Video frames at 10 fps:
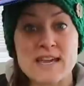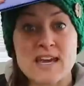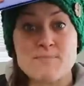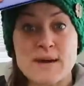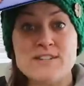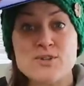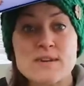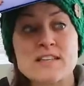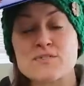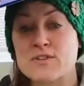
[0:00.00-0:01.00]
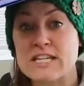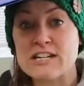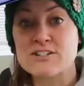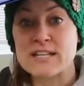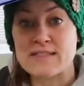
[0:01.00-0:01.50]
they had been doing this for
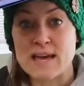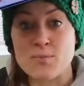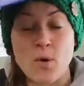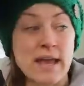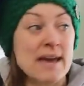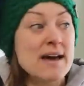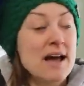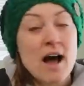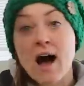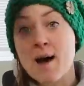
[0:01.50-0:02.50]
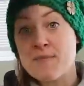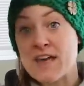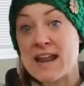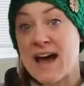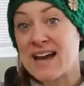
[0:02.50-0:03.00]
years at that point, um,
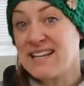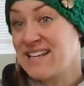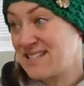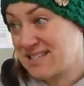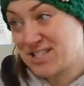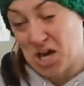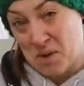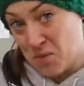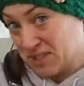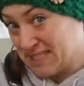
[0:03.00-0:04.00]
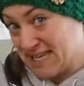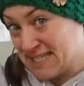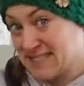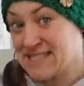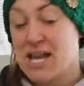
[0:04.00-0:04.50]
then I need to start more
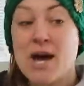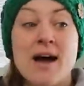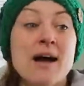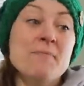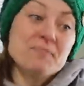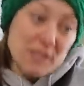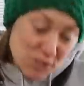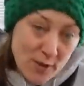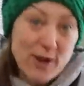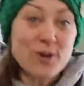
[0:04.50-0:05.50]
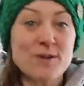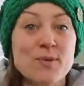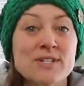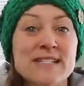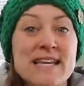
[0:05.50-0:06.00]
seeds." So I ordered
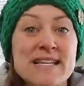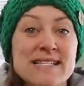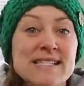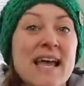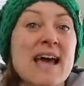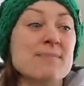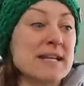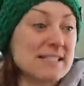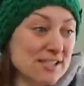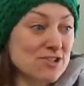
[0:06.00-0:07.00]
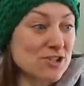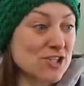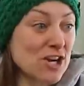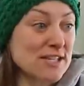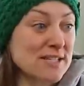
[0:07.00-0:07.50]
more seeds and my sister
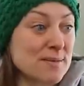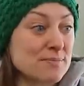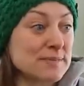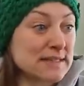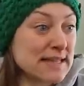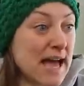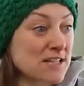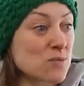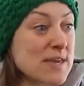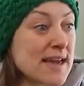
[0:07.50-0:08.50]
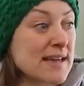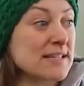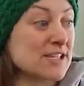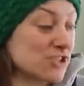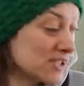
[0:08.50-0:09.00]
started some last
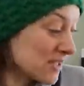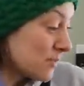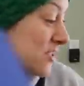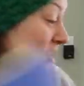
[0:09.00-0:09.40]
weekend and she's gonna be